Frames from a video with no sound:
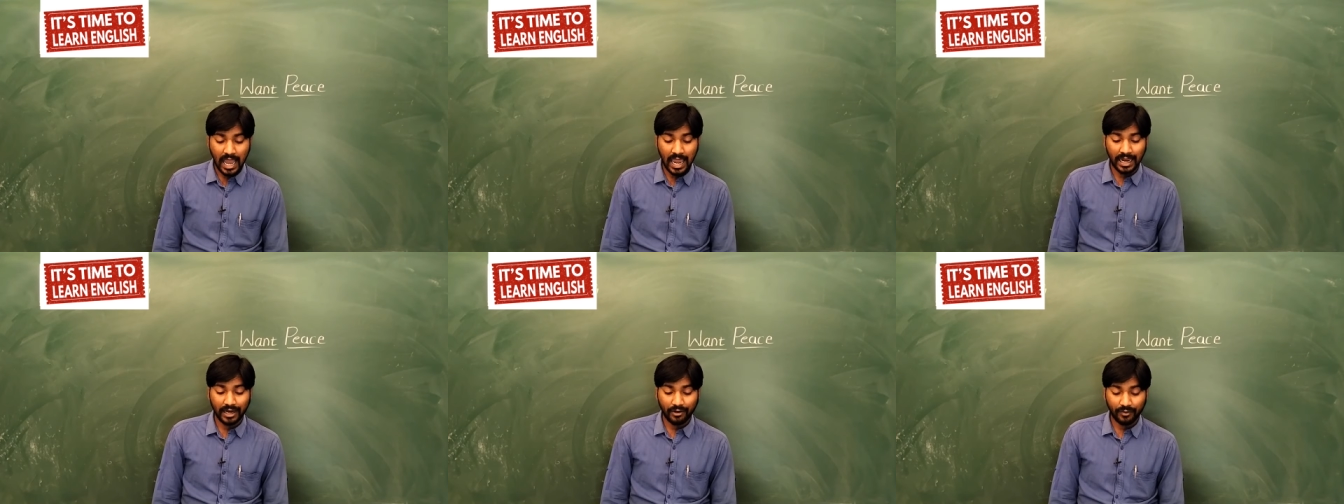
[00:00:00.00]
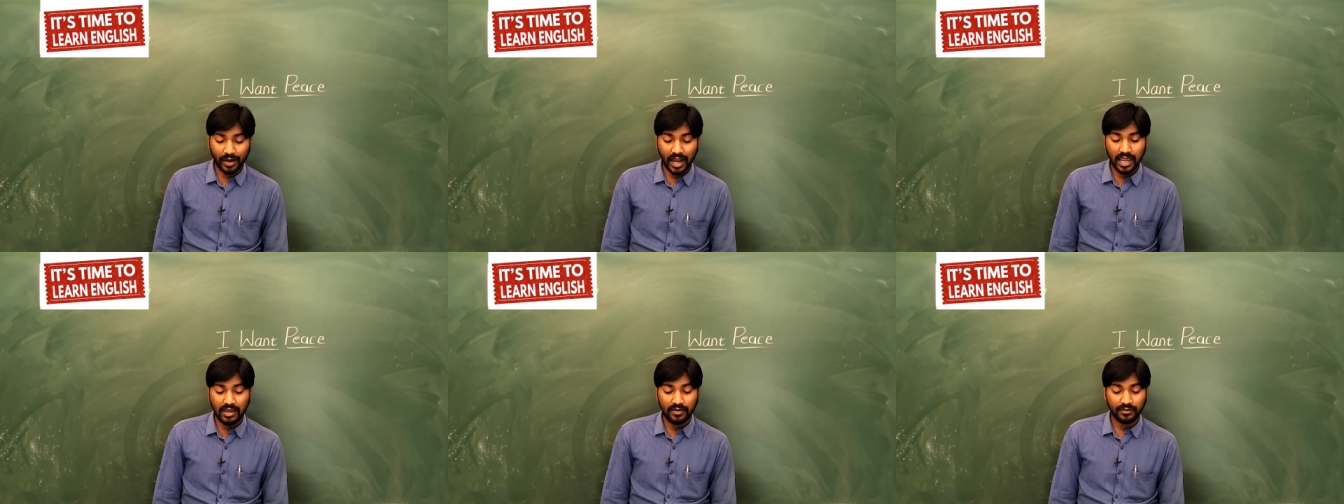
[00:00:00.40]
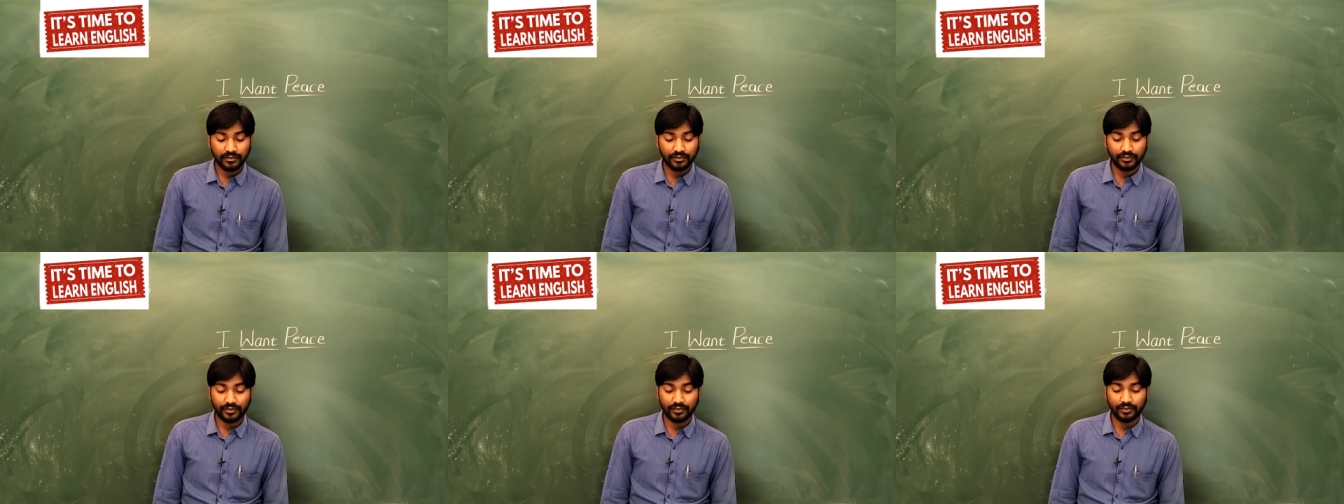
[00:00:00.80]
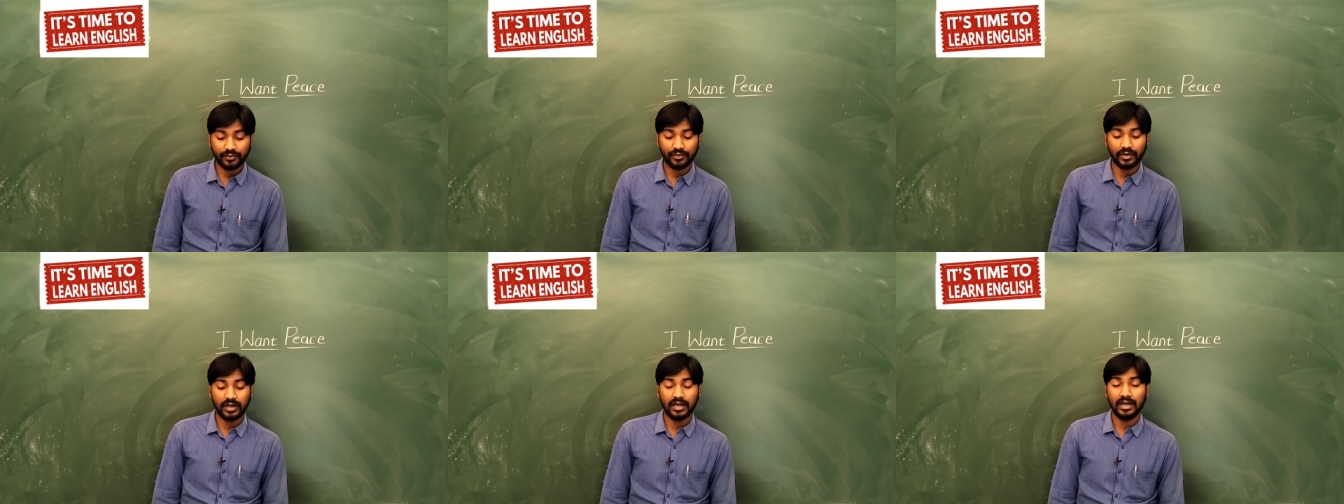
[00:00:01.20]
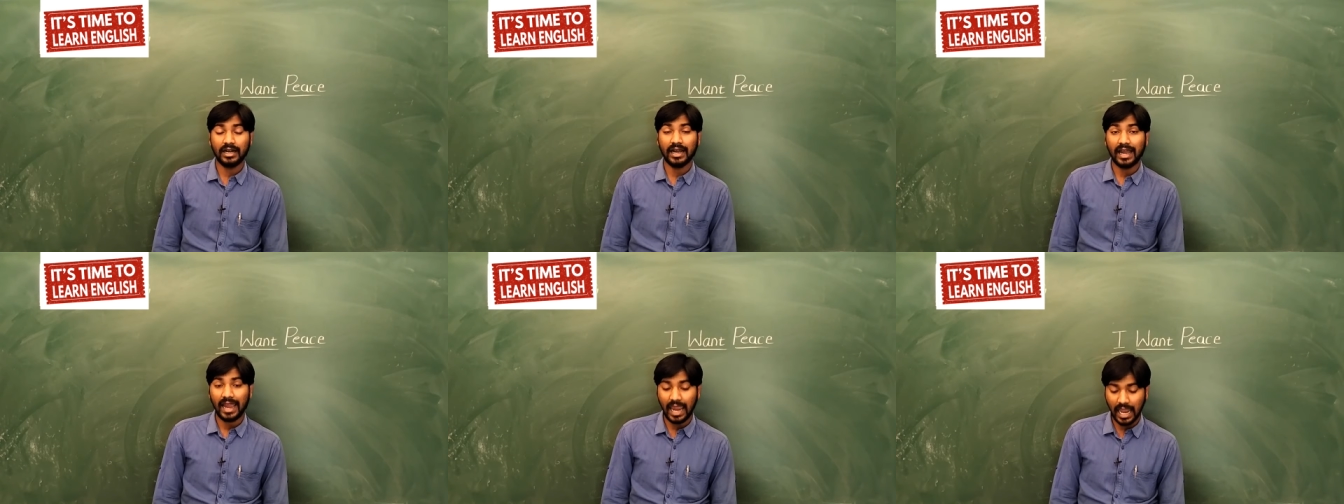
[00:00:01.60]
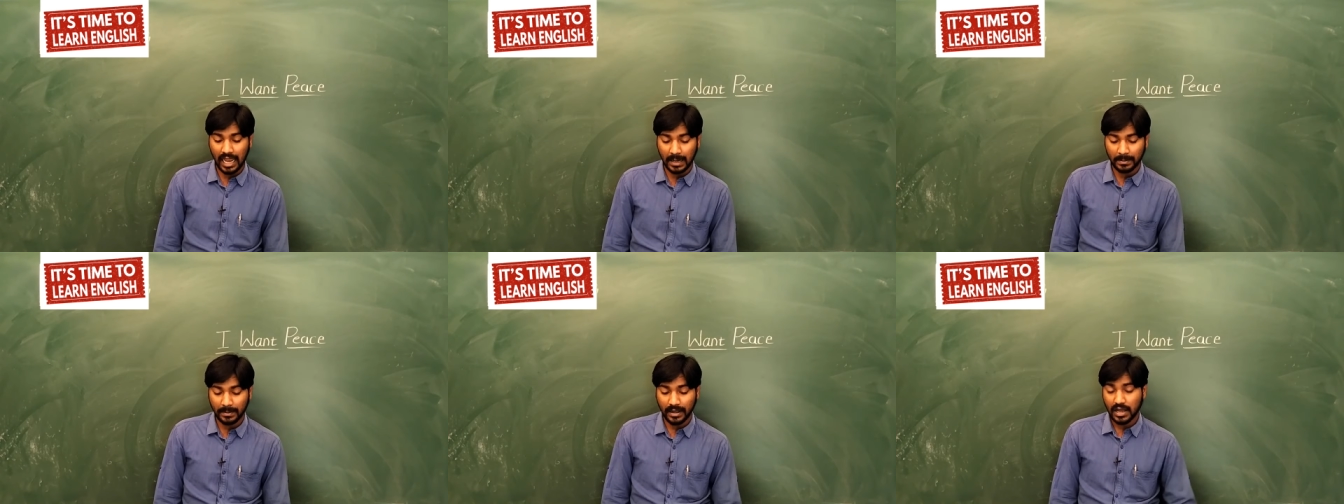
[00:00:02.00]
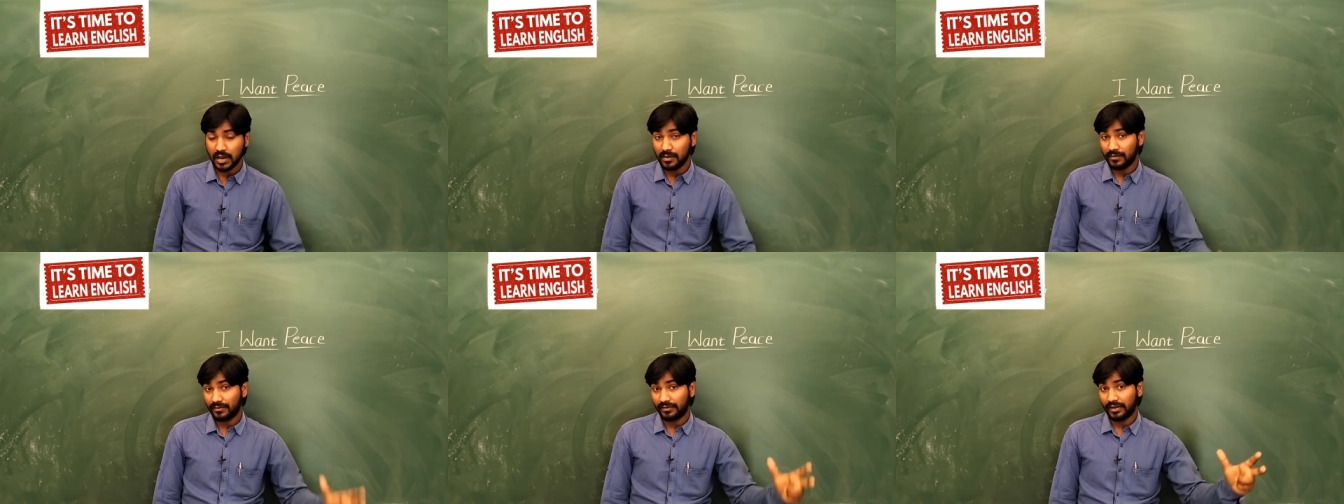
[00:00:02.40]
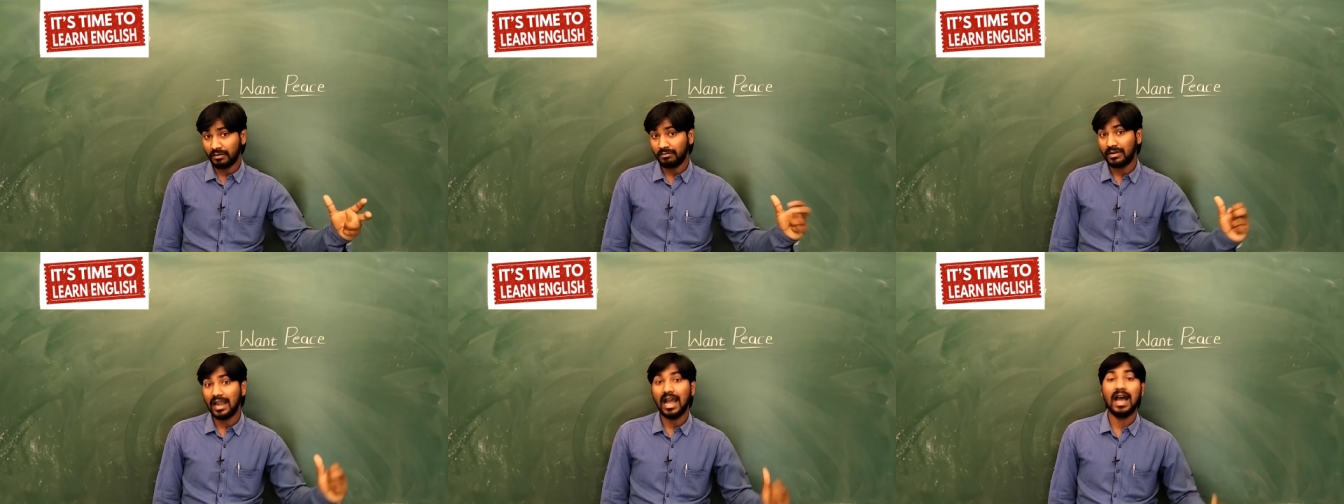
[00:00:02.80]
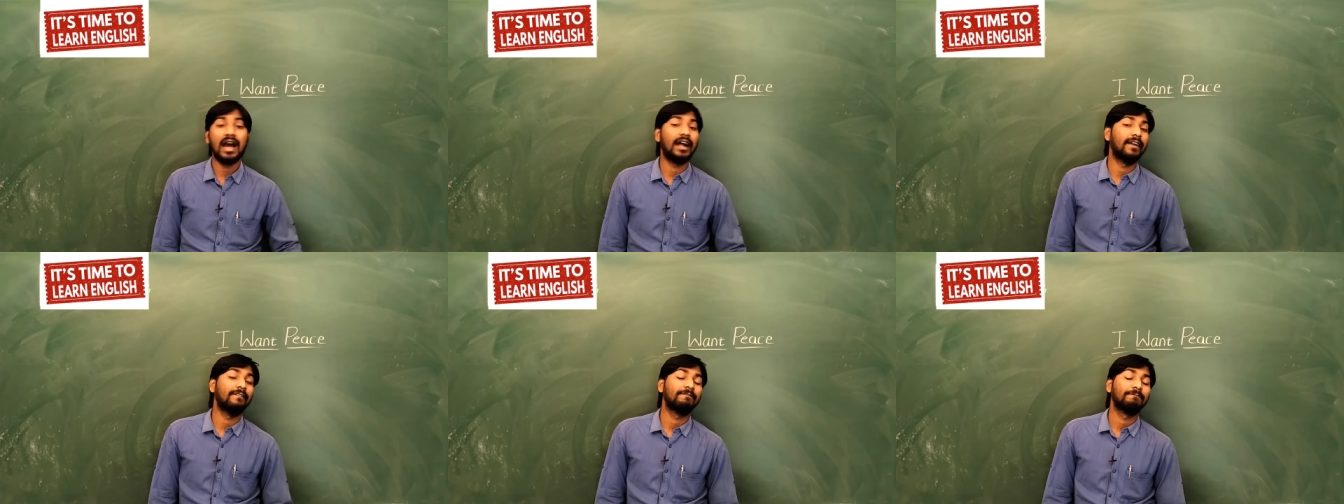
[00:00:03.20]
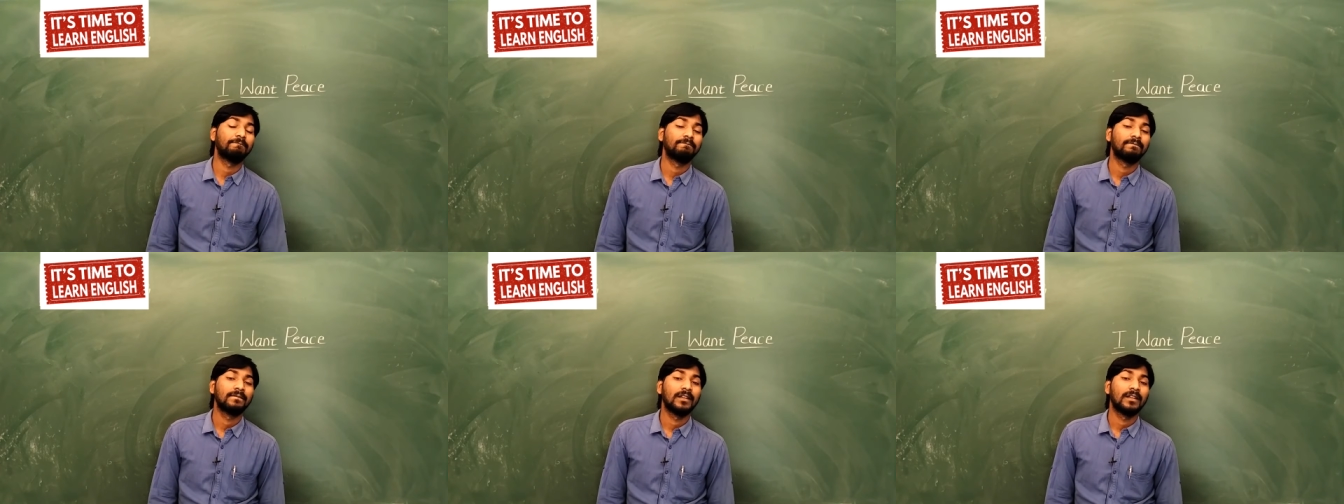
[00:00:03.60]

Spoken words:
I cry for help from God.